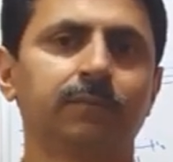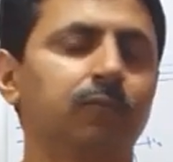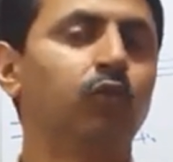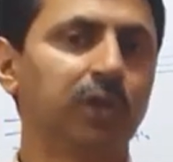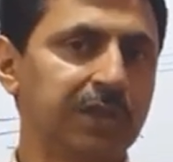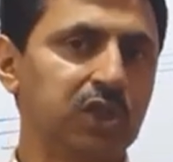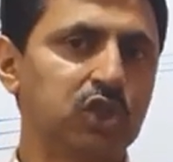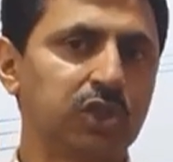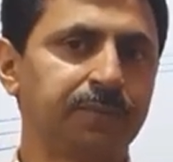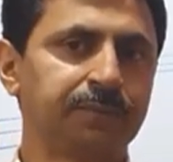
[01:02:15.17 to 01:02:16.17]

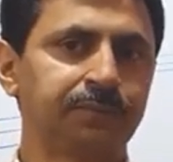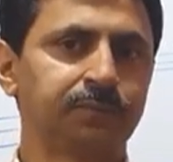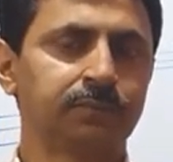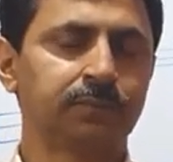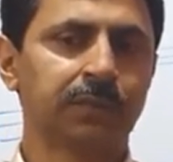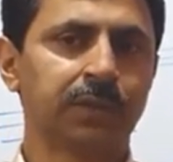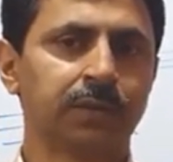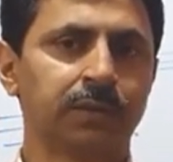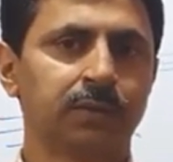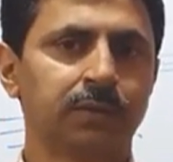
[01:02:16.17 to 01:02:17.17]
voltage.
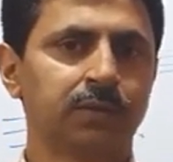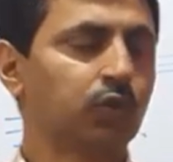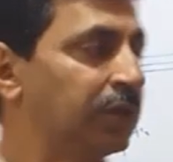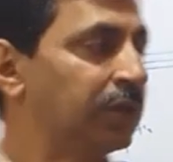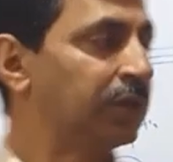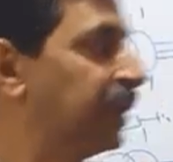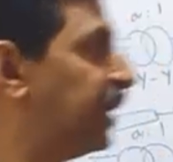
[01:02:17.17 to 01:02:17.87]
So these